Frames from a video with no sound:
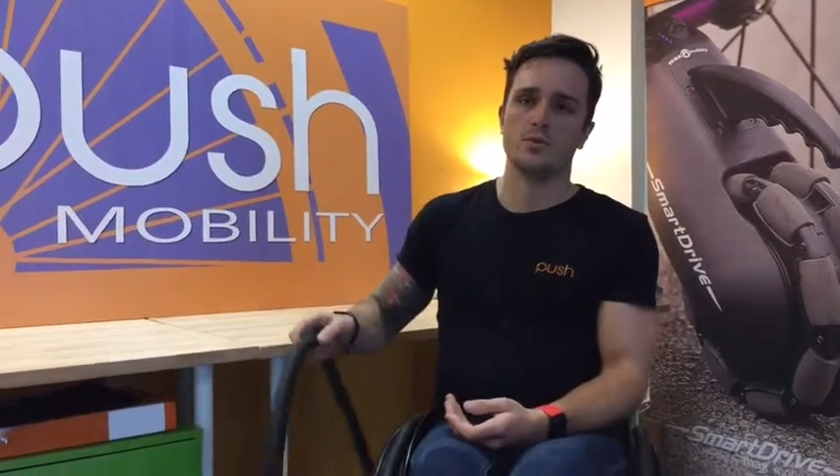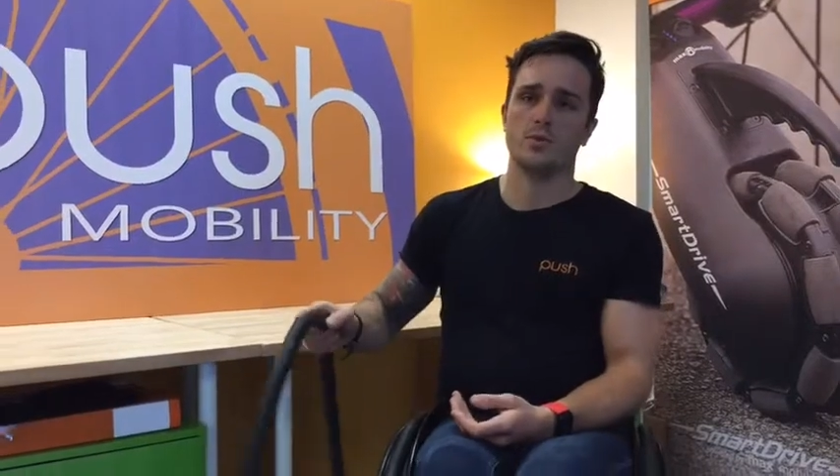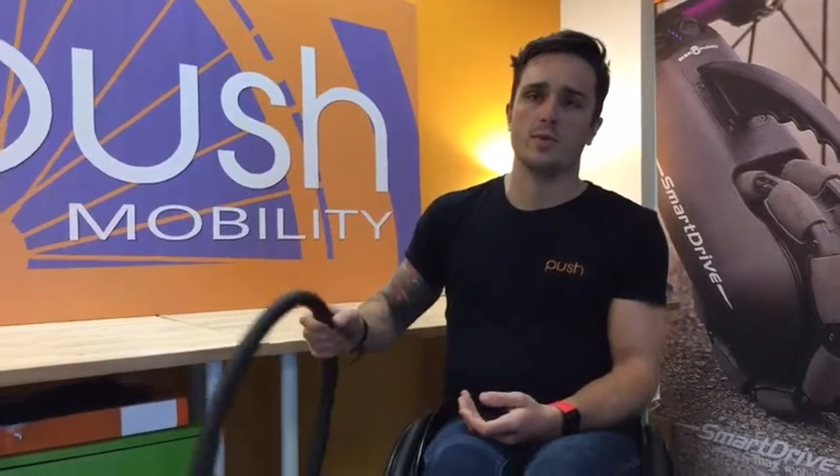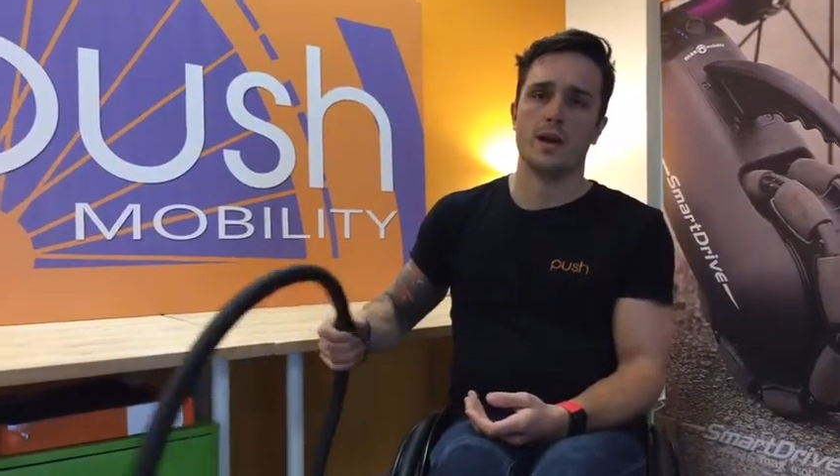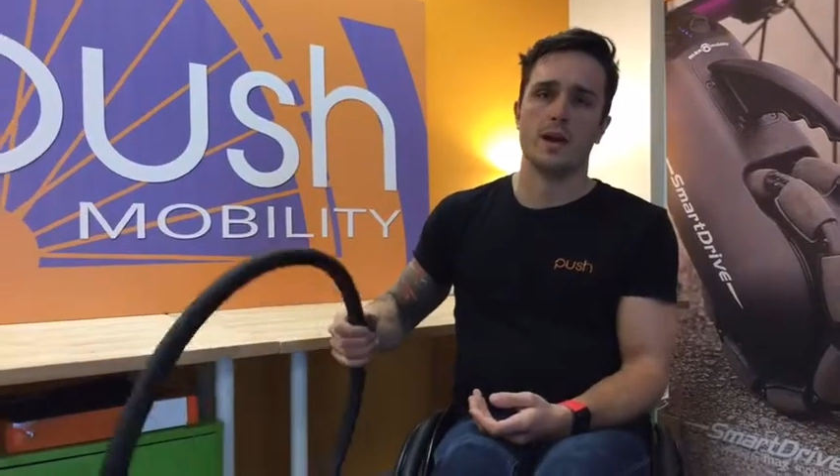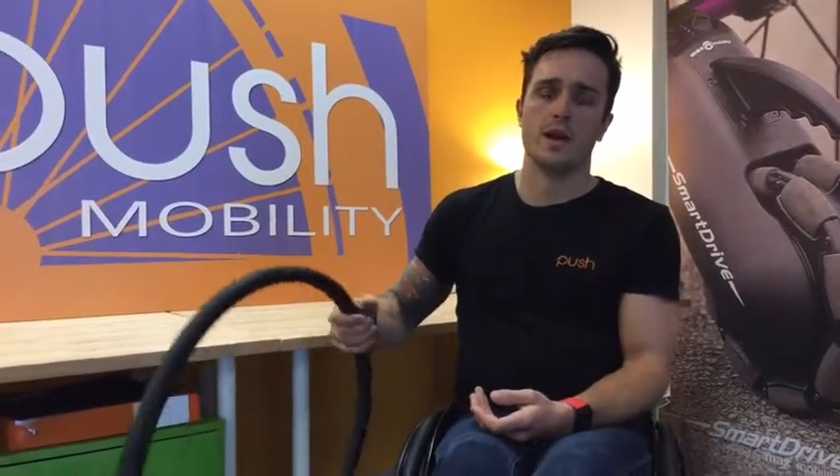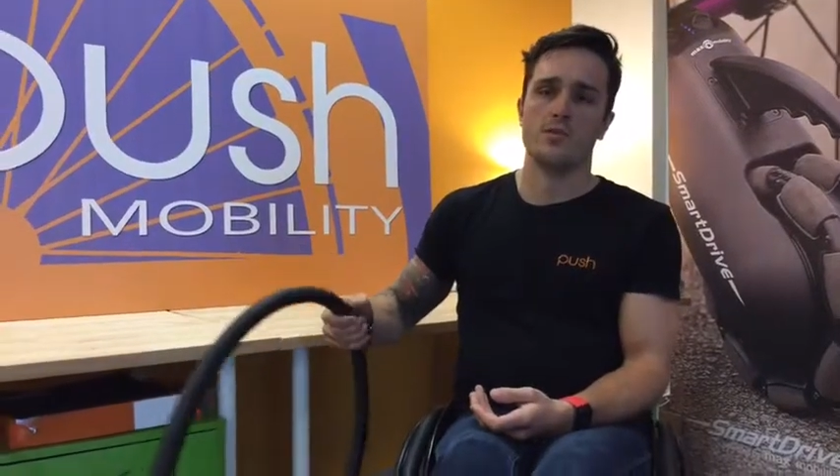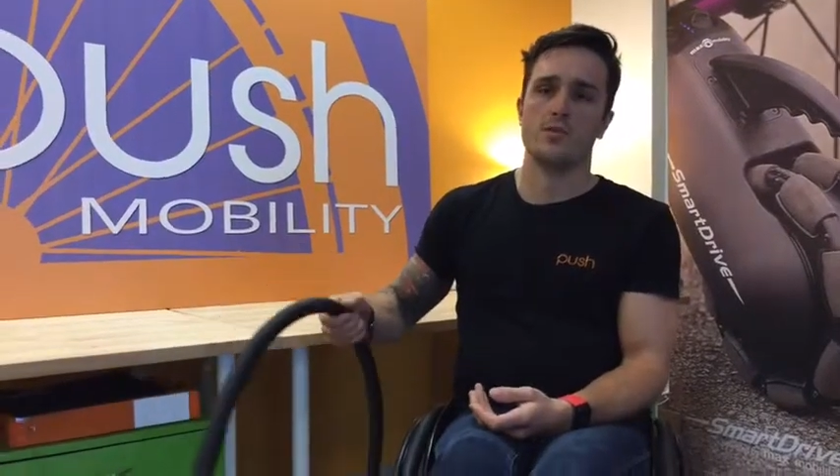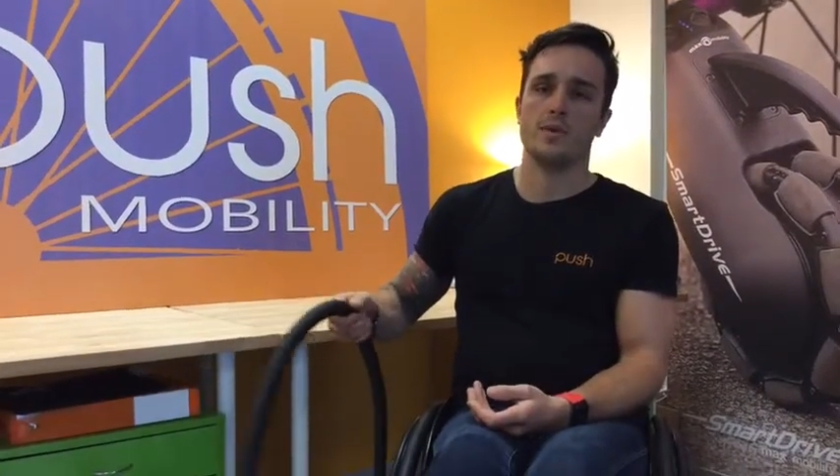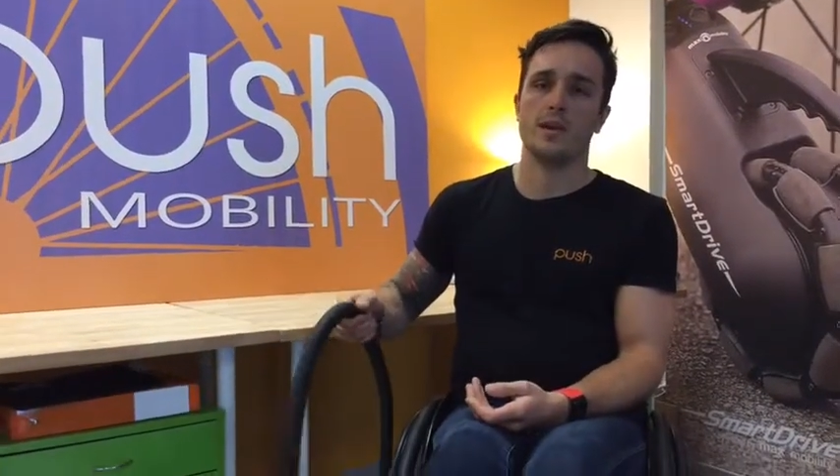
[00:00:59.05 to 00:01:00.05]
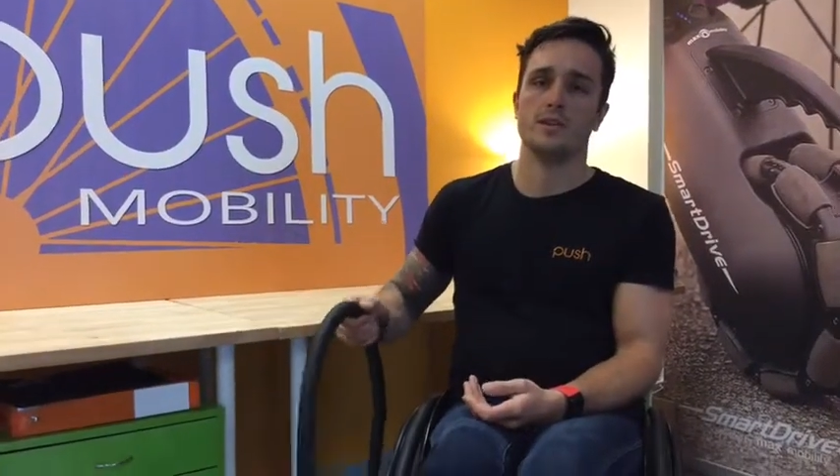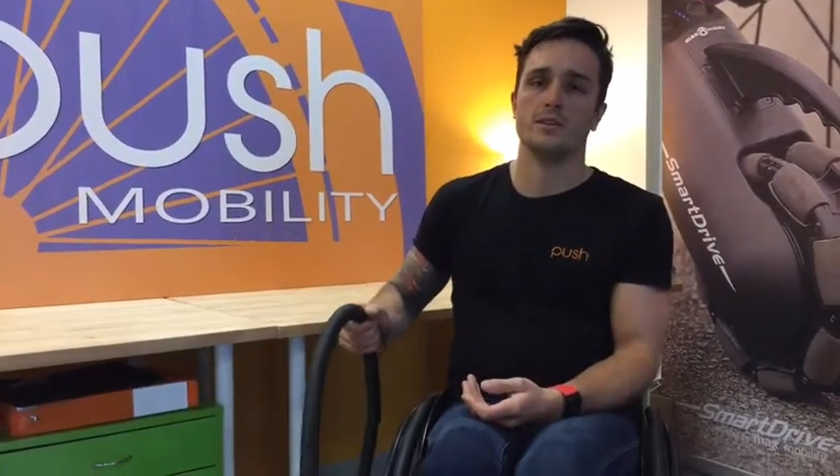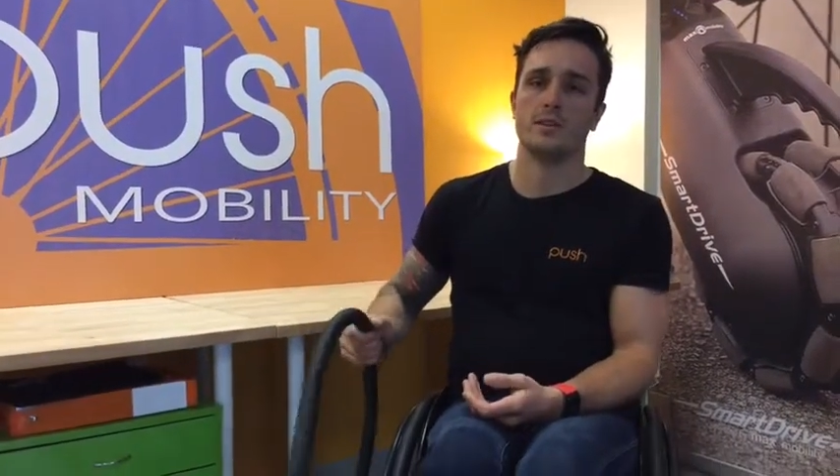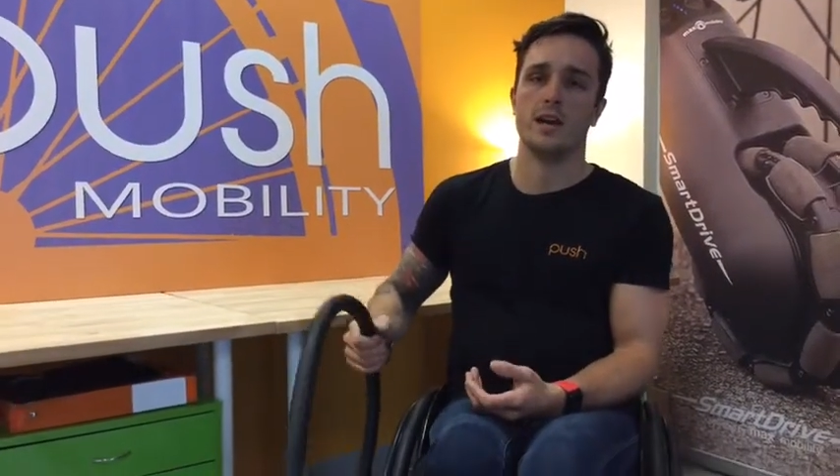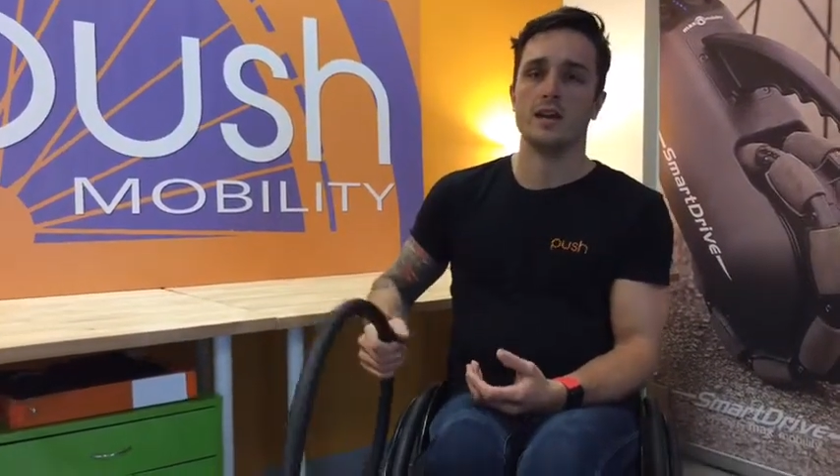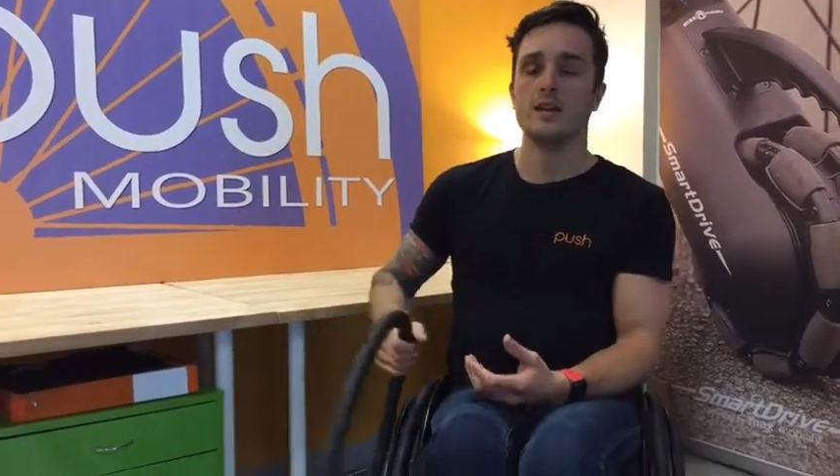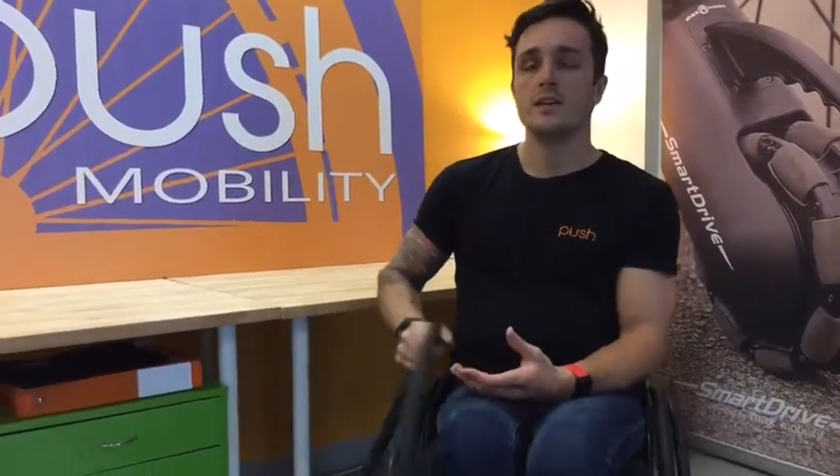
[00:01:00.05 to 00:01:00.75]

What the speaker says: to about 100 PSI.